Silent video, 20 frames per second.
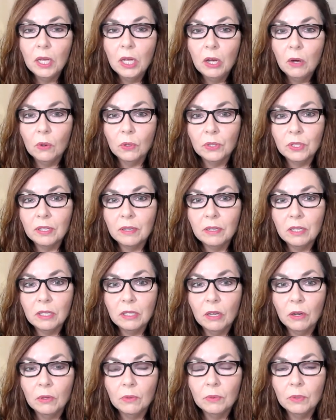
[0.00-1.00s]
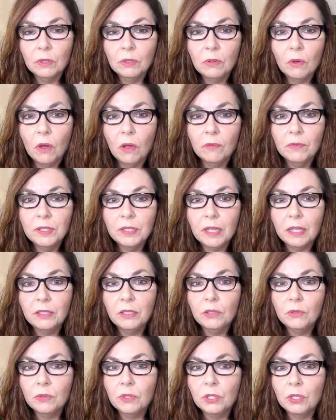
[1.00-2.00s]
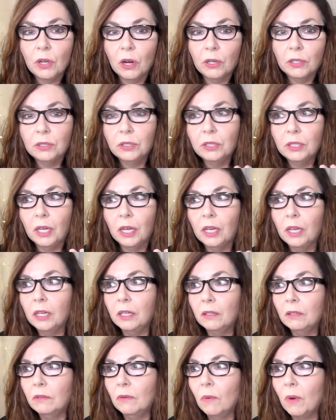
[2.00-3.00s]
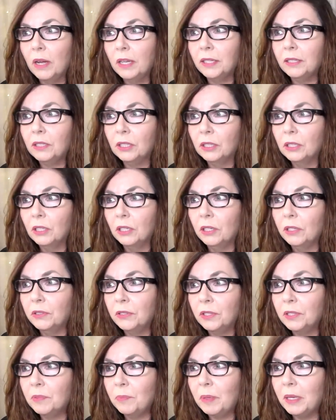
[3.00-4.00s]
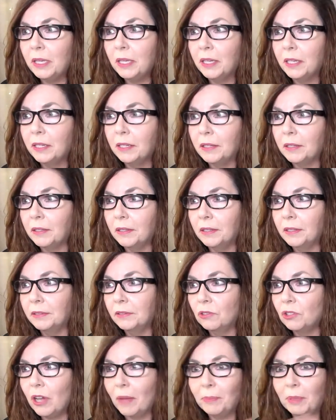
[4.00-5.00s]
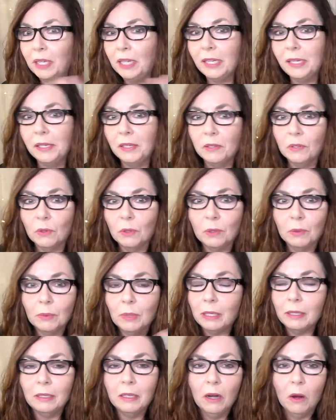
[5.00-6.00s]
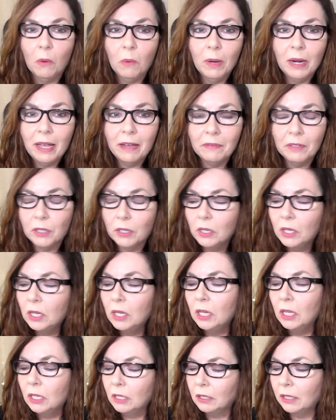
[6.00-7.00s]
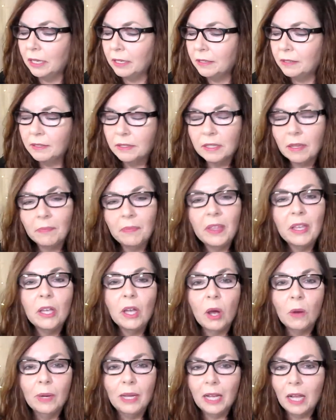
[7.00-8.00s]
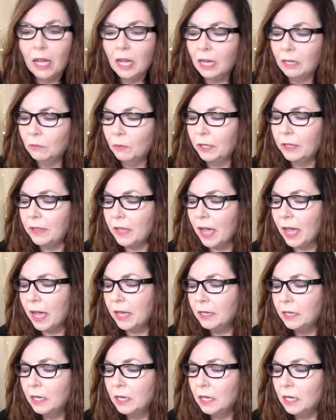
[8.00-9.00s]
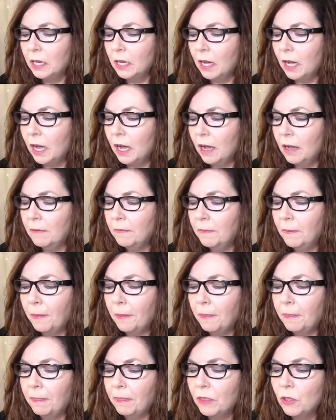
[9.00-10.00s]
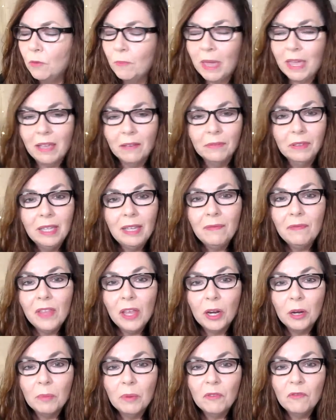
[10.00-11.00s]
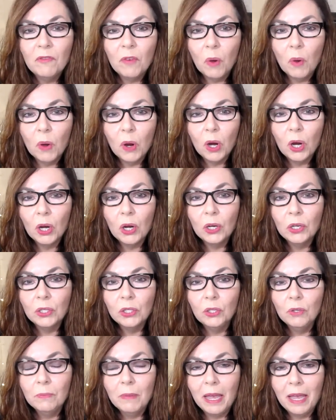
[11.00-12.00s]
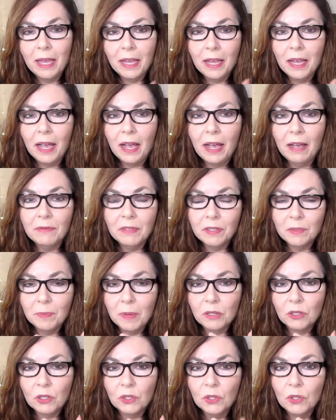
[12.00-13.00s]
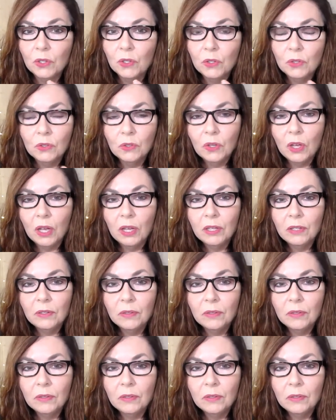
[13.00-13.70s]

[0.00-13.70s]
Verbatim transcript: or so, you know, all of a sudden you start uh, wanting to learn to speak uh, Japanese or, uh, you know, whatever, like something going on with that. Um, you may have lived there before. You may have a special uh,